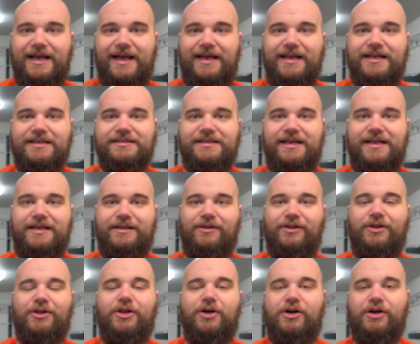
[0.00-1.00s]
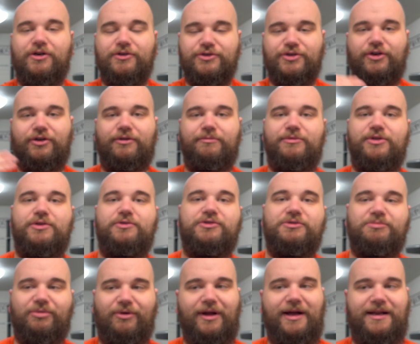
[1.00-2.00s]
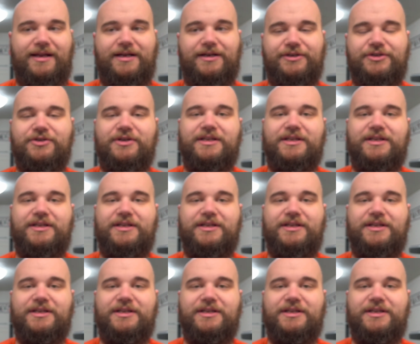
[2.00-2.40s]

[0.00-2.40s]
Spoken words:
And it's a long-term use product.